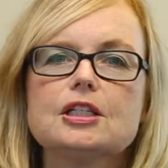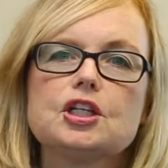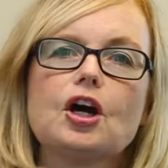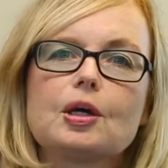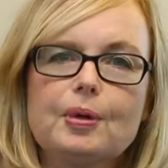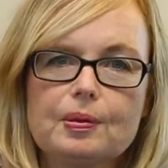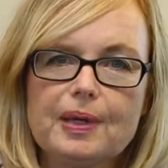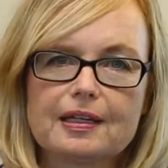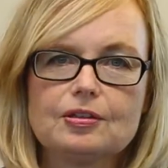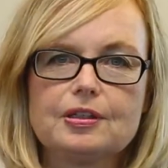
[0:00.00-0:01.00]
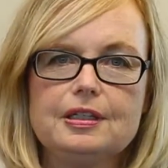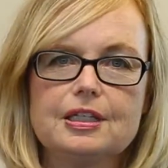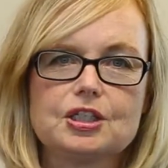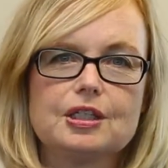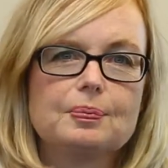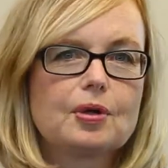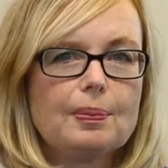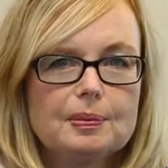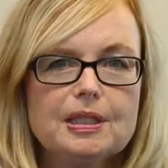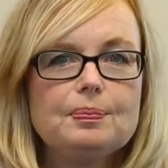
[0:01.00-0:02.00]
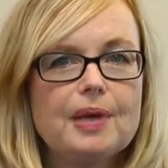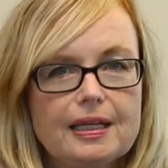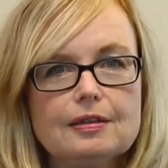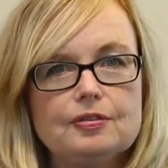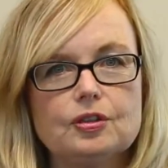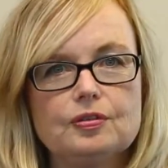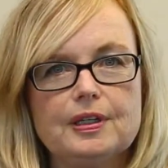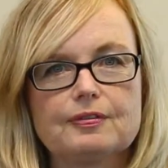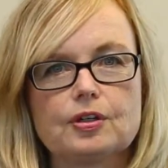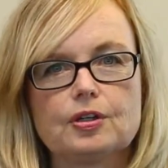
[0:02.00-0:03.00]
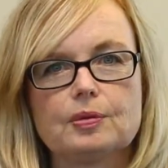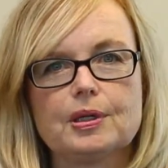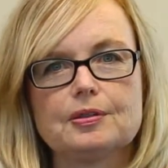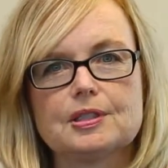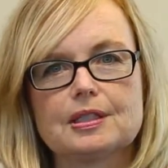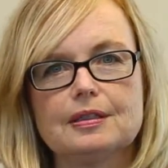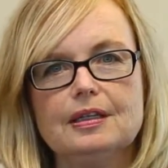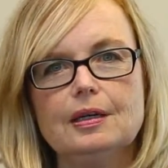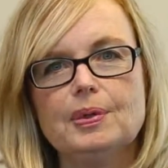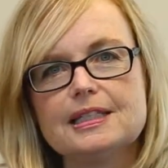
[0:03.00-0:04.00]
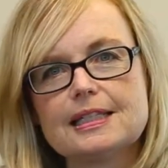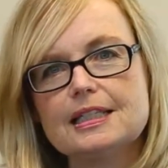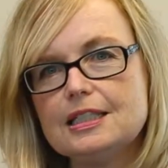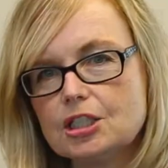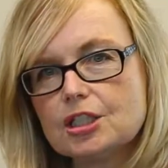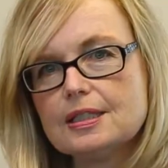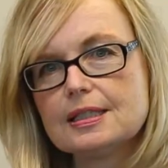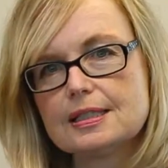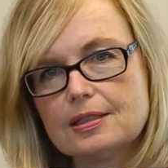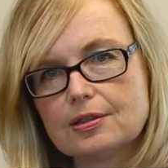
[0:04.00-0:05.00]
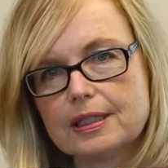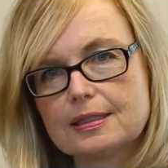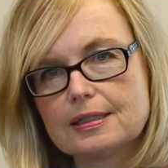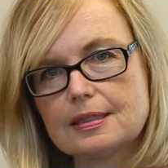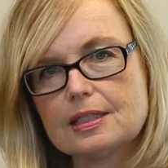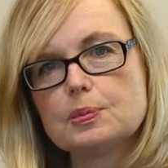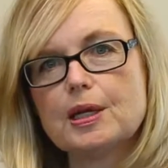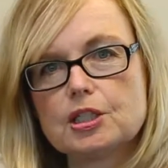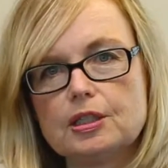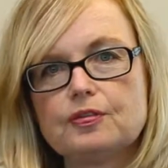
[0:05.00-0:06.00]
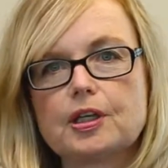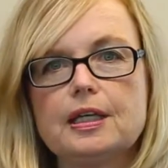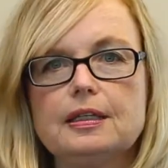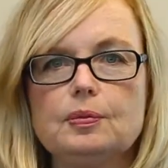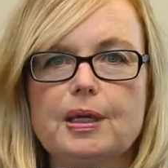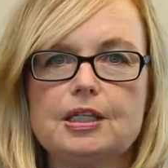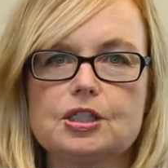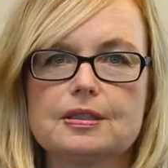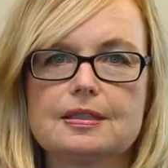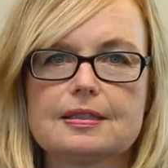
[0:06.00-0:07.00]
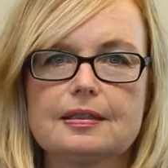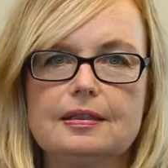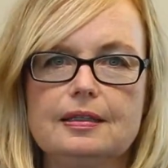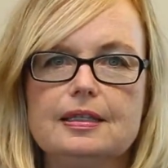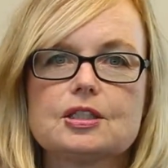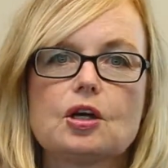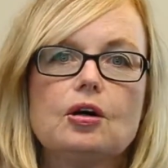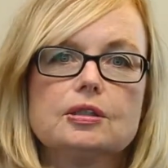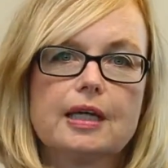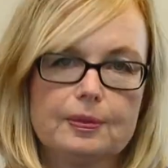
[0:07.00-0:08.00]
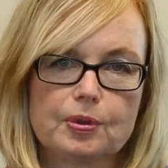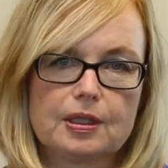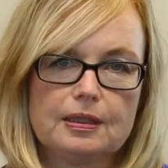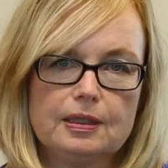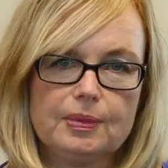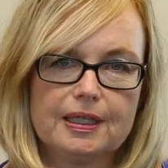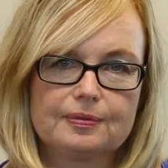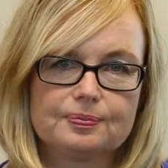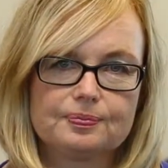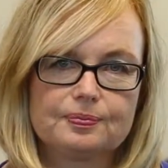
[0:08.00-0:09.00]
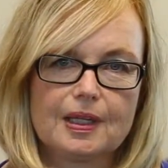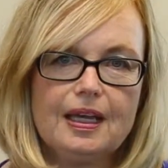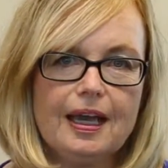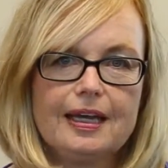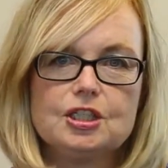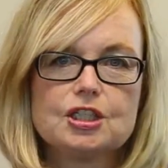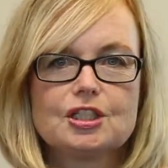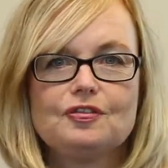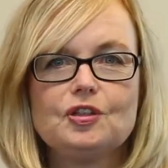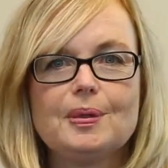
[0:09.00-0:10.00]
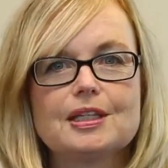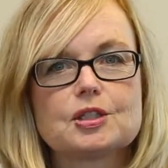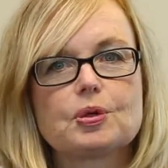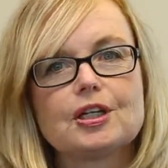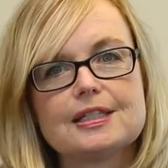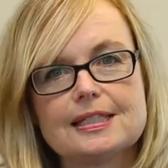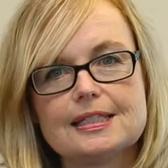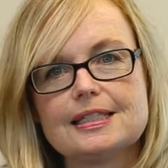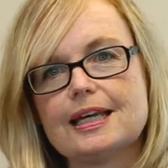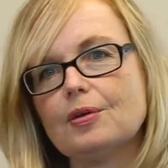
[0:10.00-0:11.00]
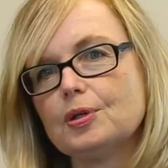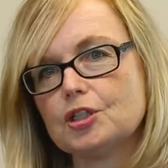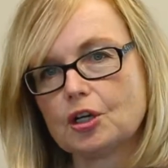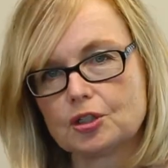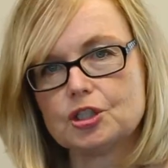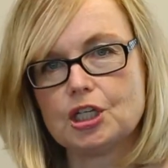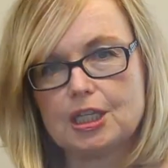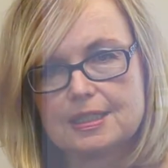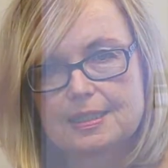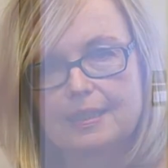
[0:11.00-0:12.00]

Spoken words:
going to talk about a medical condition that probably many of you have never heard about. But it's a condition that's serious, especially for kidney patients. It's called hyperkalemia. And in just a few minutes, we're going to sit down with Dr. James